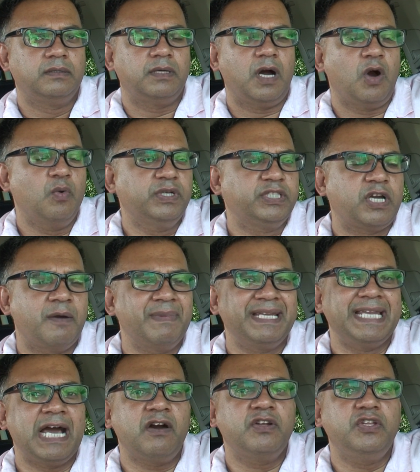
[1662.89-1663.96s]
always
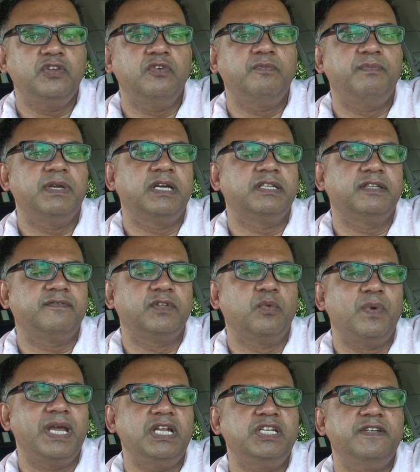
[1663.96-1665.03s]
coming down on you because of the
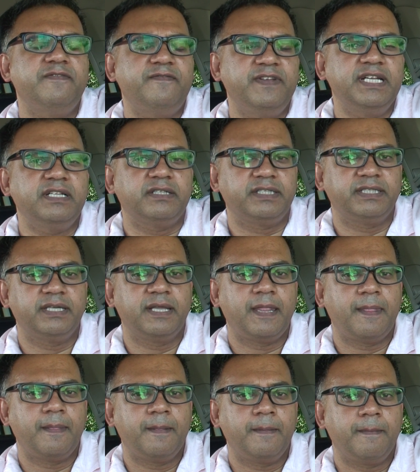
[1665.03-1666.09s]
way she feels.
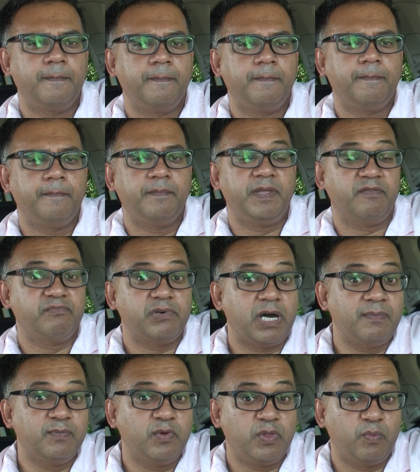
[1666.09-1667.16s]

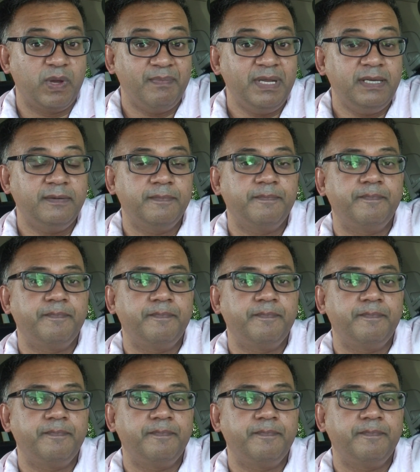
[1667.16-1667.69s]
Problem with women?